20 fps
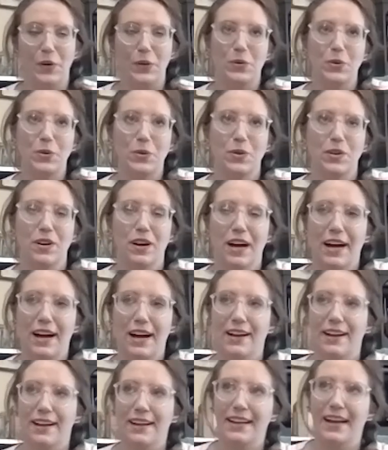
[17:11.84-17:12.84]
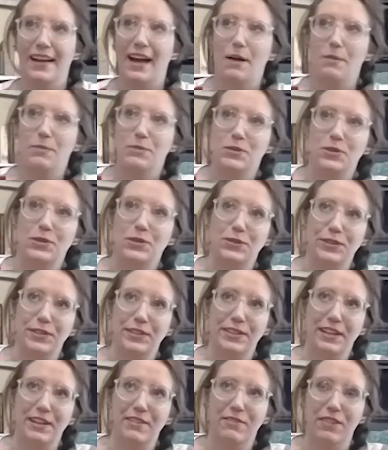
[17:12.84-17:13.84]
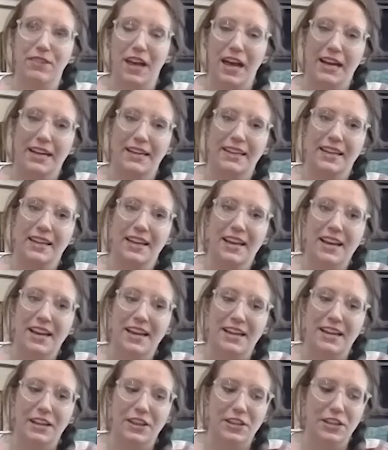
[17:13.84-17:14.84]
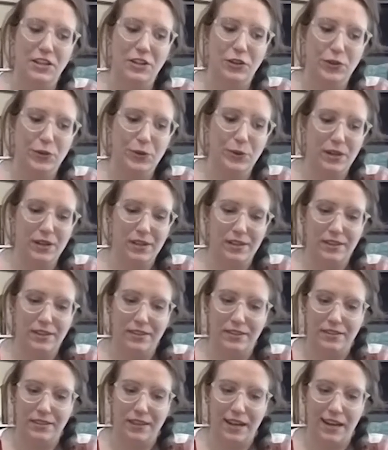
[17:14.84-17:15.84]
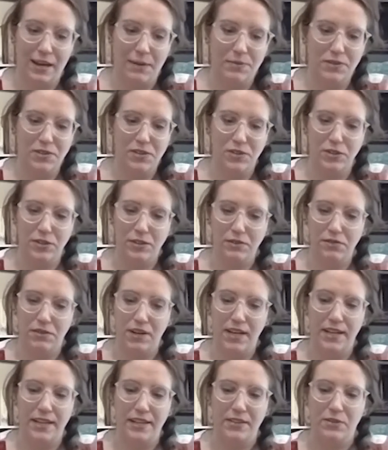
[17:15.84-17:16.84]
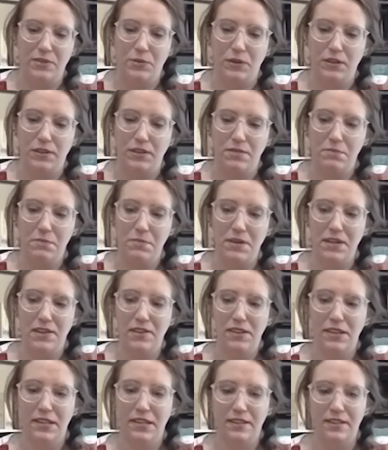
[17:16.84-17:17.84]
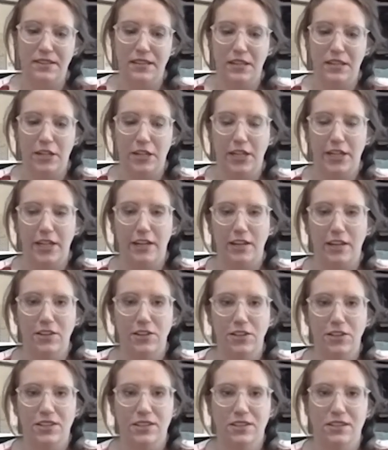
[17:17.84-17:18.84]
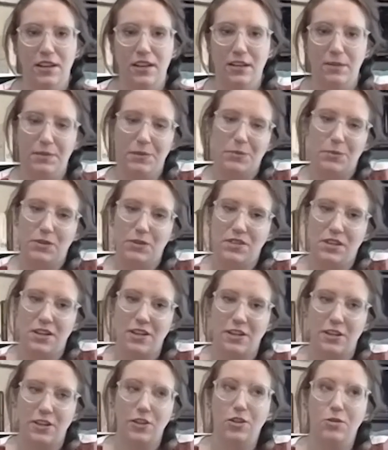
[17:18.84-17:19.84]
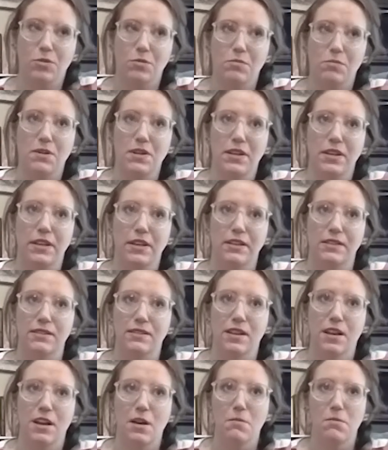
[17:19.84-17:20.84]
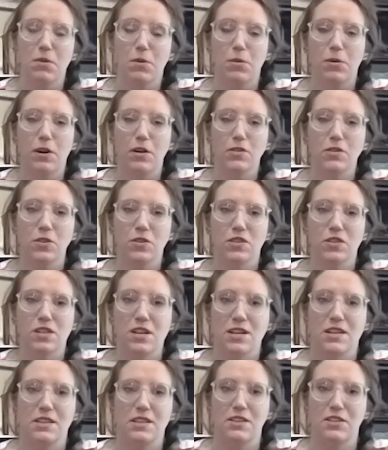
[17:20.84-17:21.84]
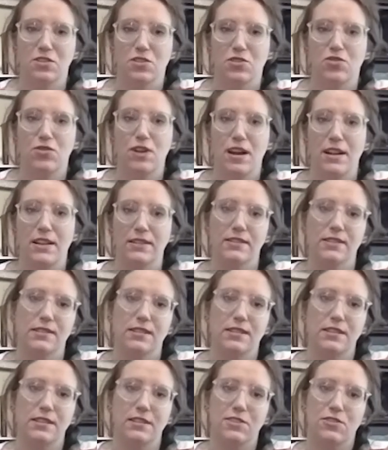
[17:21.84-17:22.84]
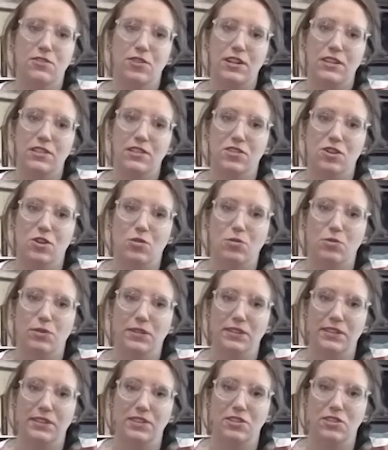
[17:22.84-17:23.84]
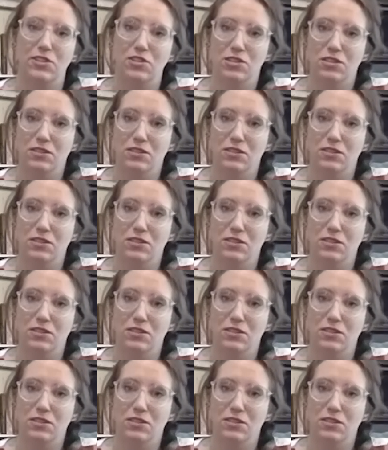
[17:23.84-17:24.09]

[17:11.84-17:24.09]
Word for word: Oh, I absolutely love that. And I think you are absolutely right. One of the big things that archaeologists study, I mean, we're studying human beings, but we're also studying these trends. And these trends don't really